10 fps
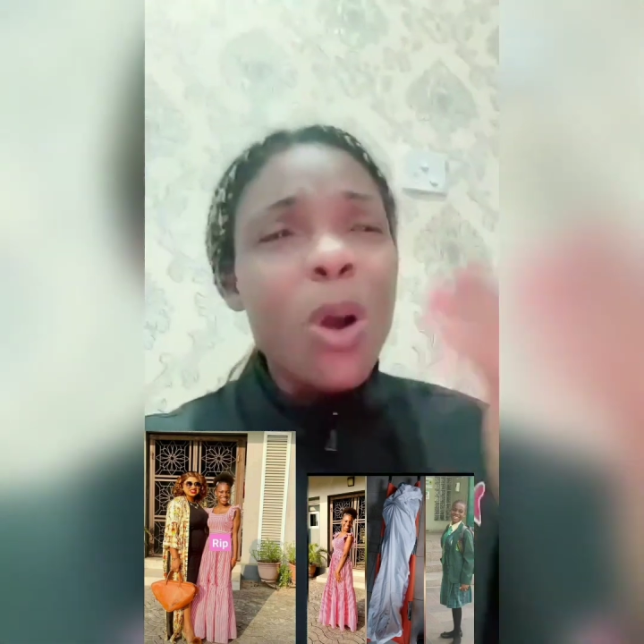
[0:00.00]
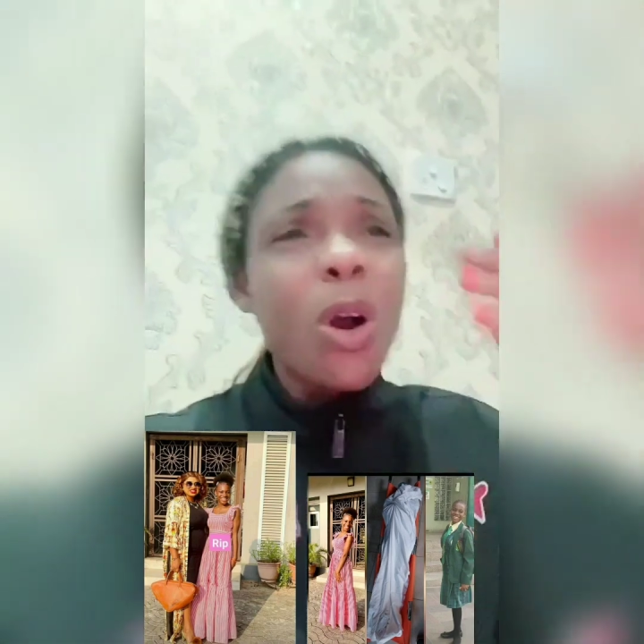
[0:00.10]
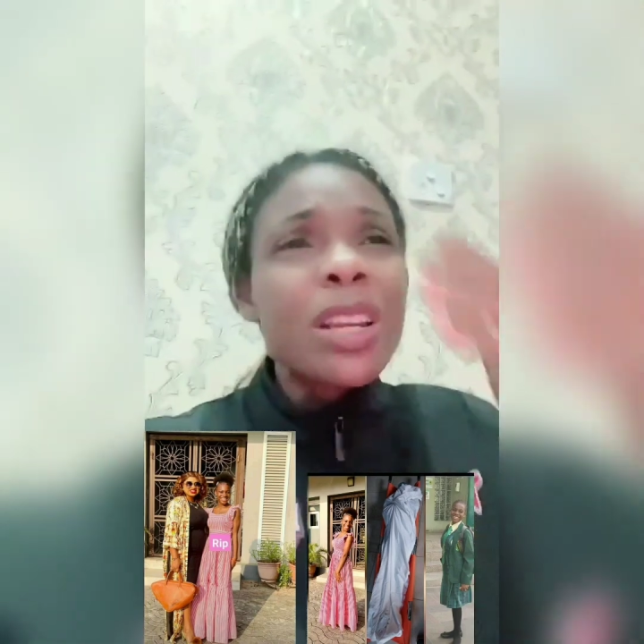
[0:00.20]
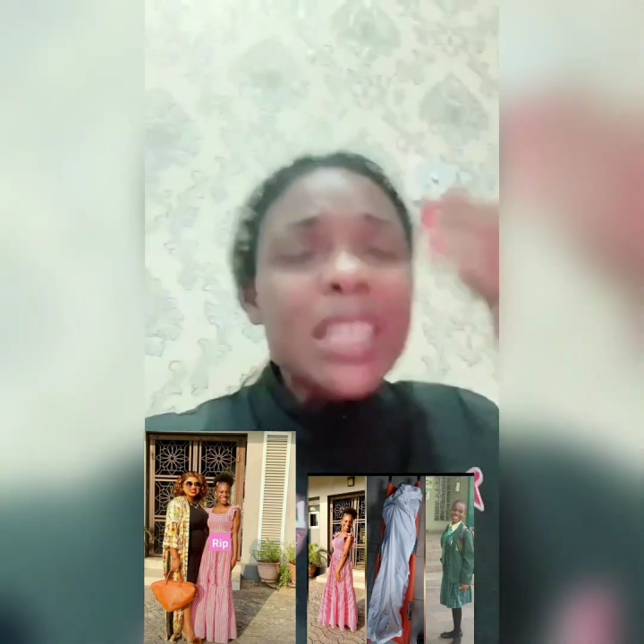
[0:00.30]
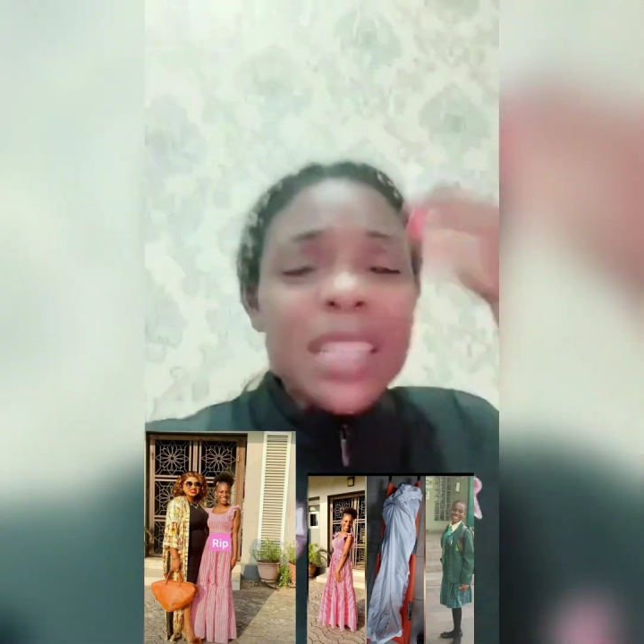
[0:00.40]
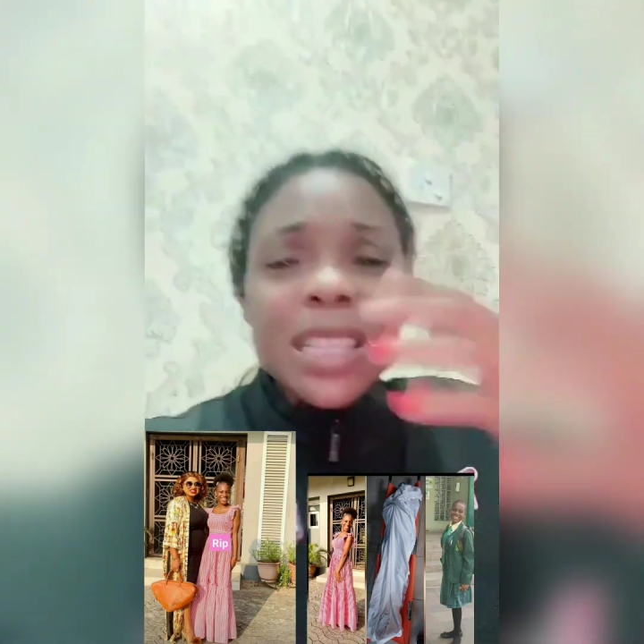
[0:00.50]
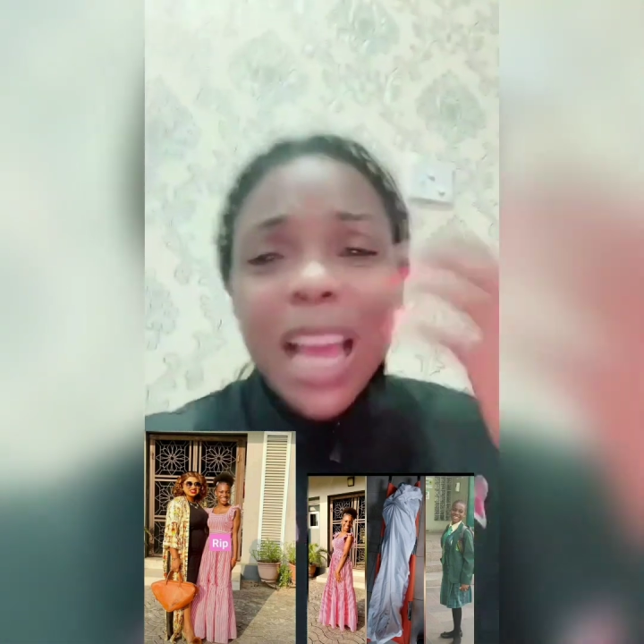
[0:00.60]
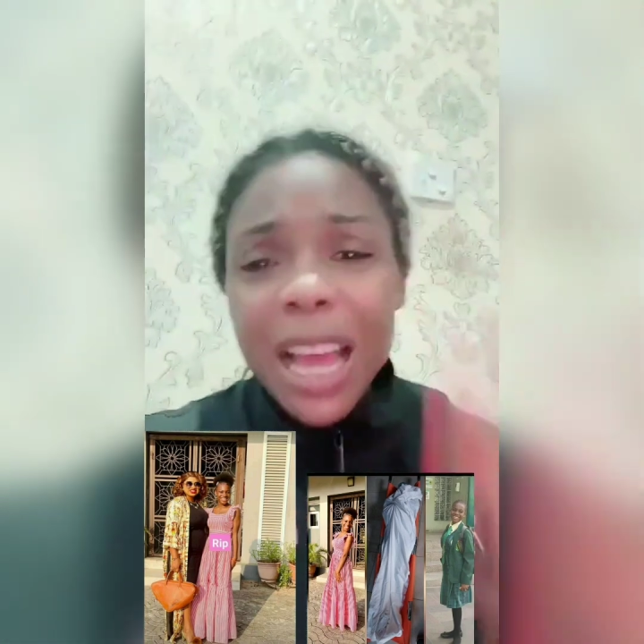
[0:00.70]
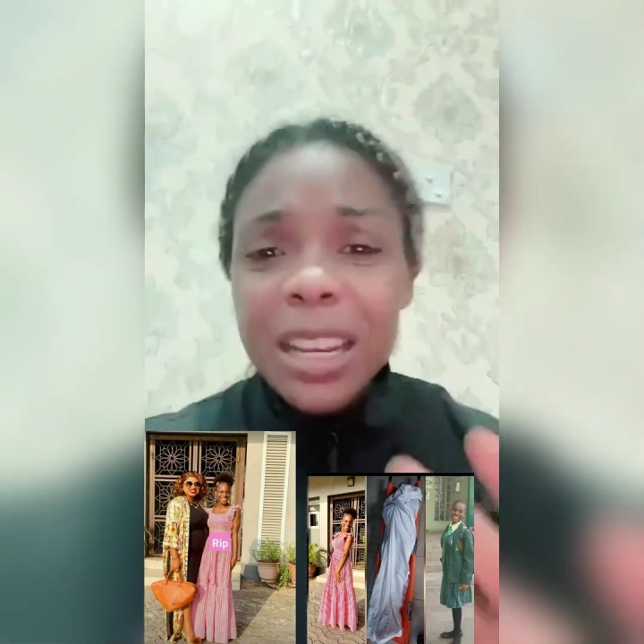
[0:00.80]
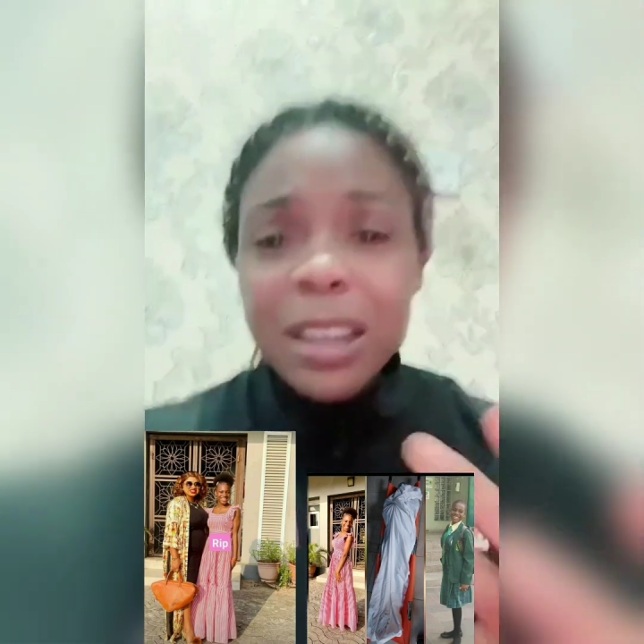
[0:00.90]

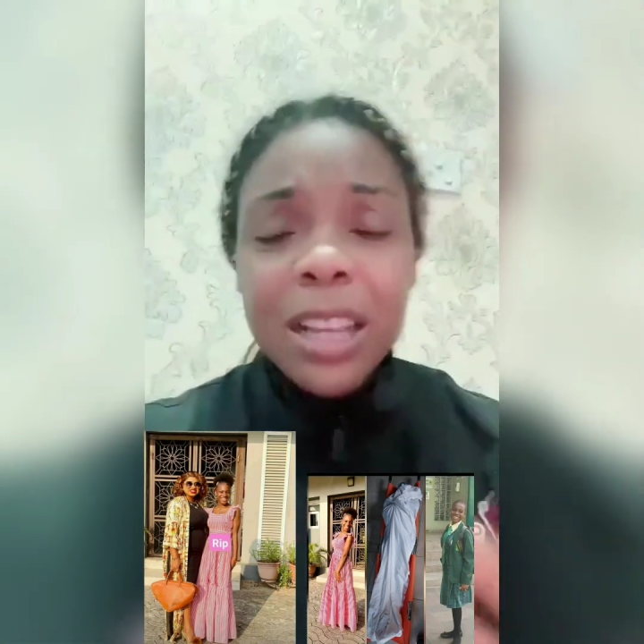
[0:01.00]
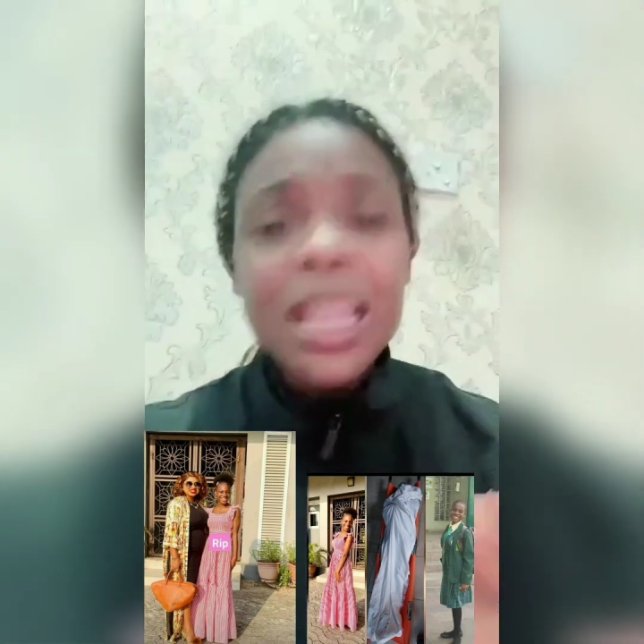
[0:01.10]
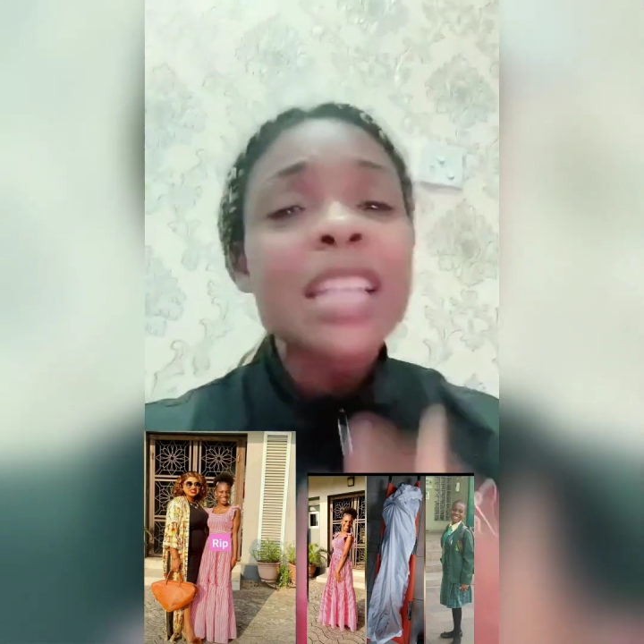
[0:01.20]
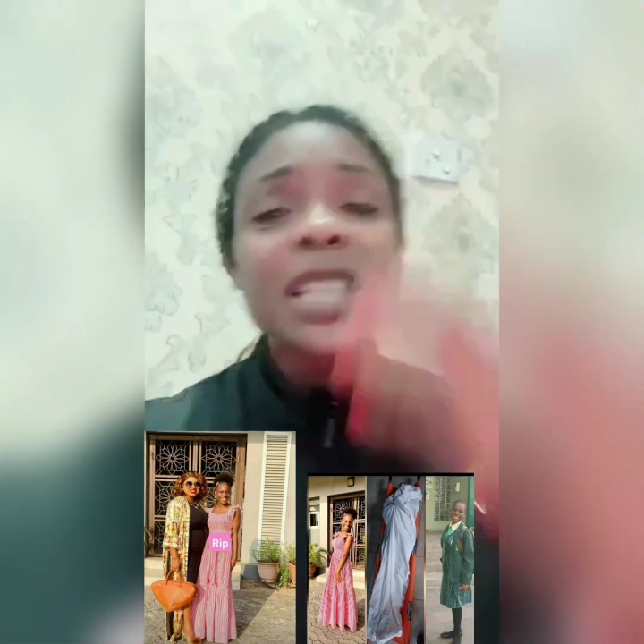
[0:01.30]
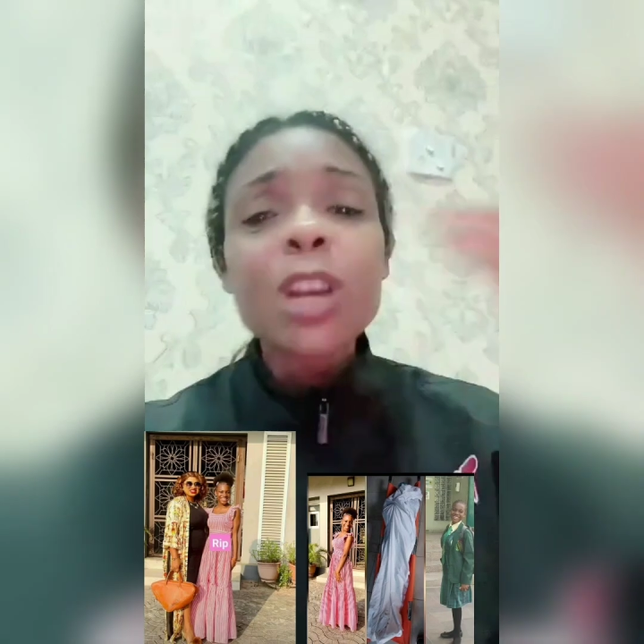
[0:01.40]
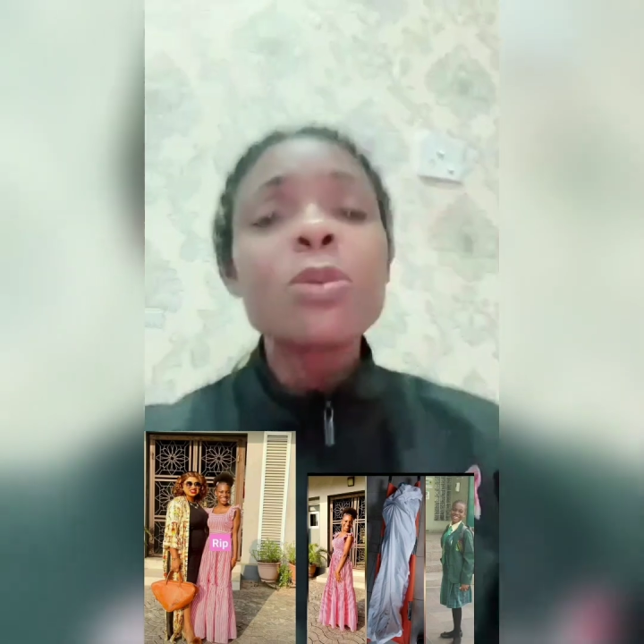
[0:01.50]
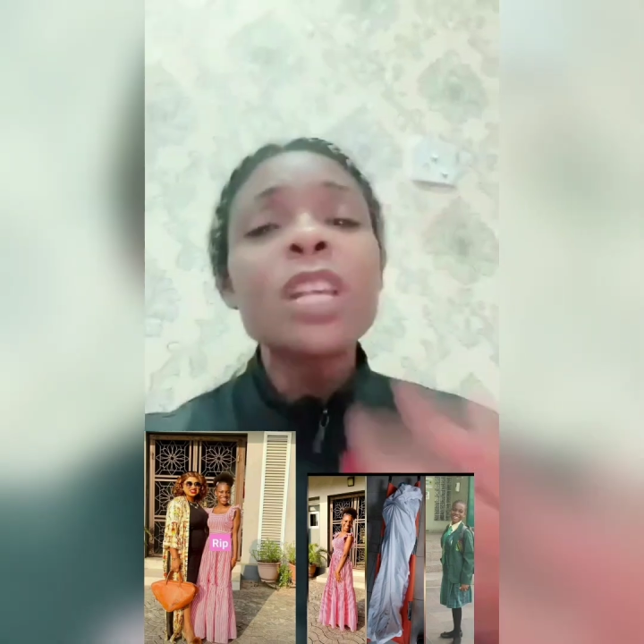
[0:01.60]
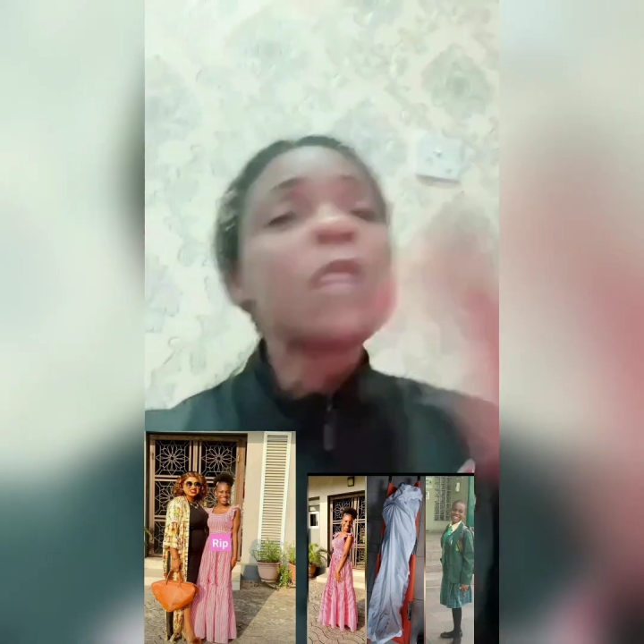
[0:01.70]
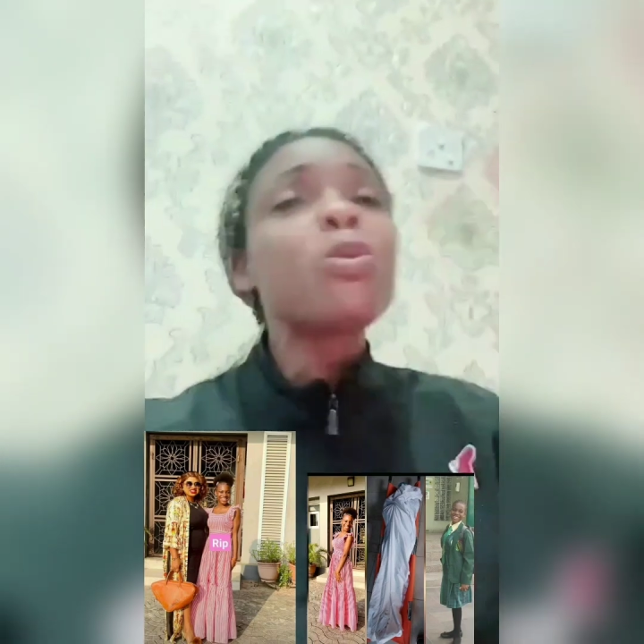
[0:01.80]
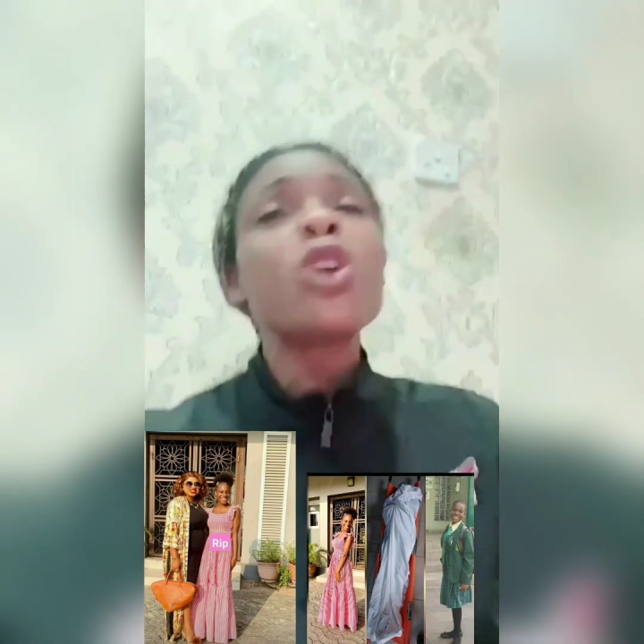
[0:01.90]
understand that circumstances